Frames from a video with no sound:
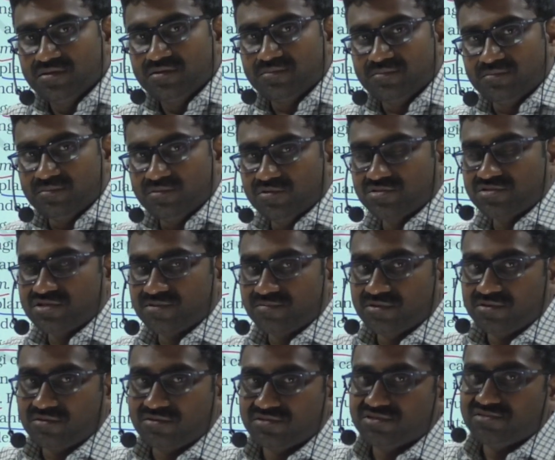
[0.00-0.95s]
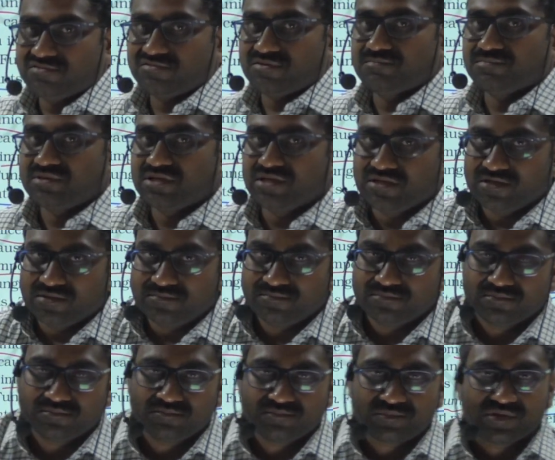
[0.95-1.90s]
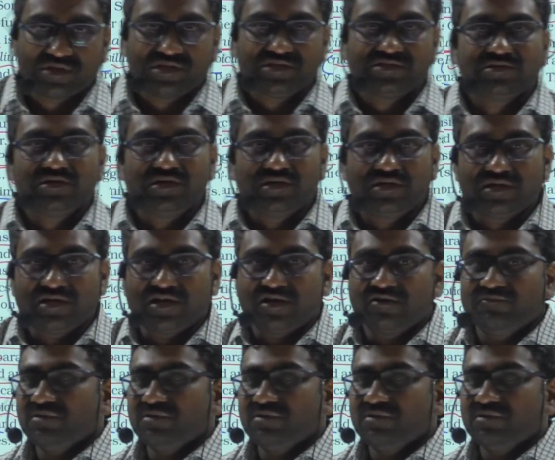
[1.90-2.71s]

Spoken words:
most of the questions from kingdom Protista and